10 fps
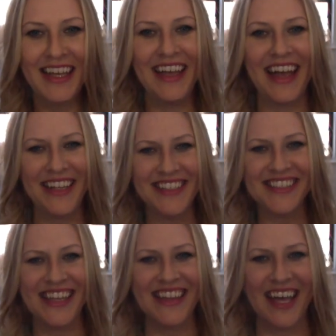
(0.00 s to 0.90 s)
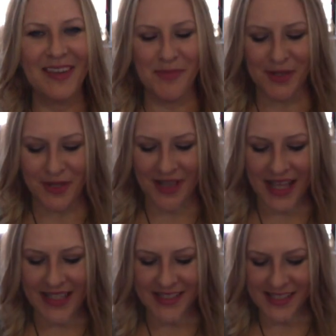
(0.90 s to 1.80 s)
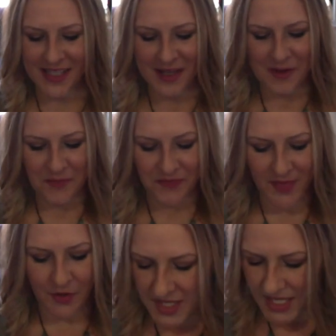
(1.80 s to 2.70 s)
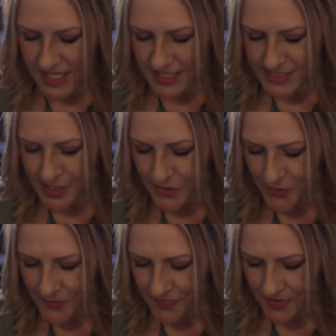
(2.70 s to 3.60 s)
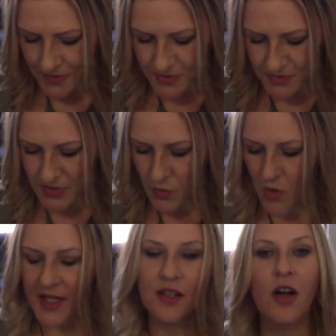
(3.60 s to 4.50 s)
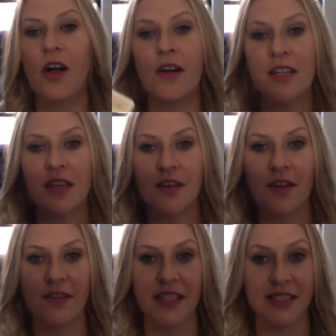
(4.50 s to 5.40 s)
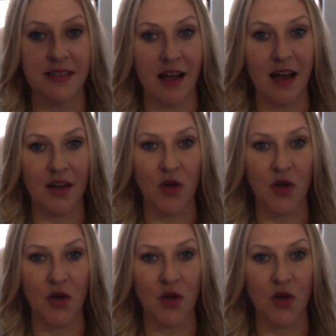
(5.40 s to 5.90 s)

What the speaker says: How do you say that pluralized? So there's only one card here that's not a